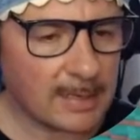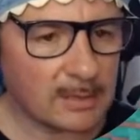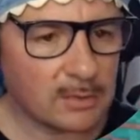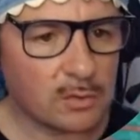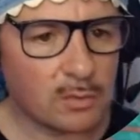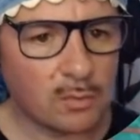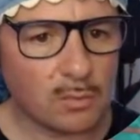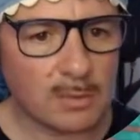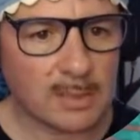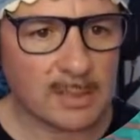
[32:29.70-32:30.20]

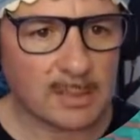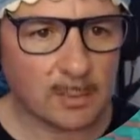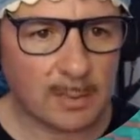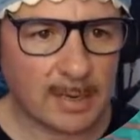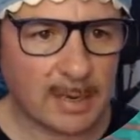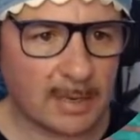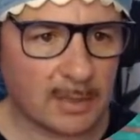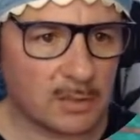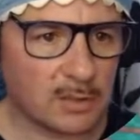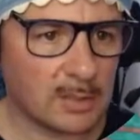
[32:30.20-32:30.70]
do this
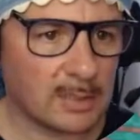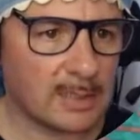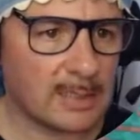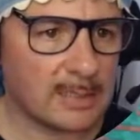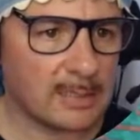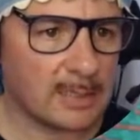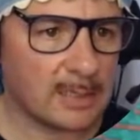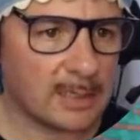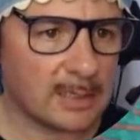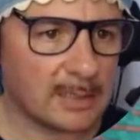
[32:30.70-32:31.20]
one
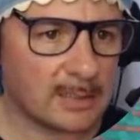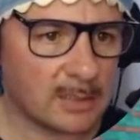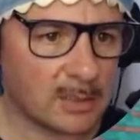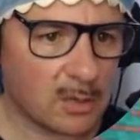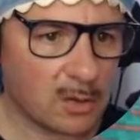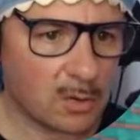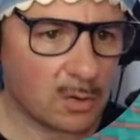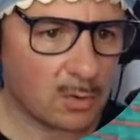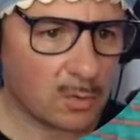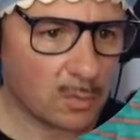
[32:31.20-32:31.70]
actually. So let's
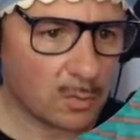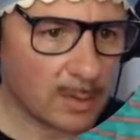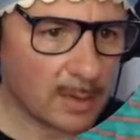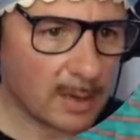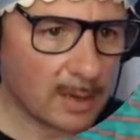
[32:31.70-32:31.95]
go.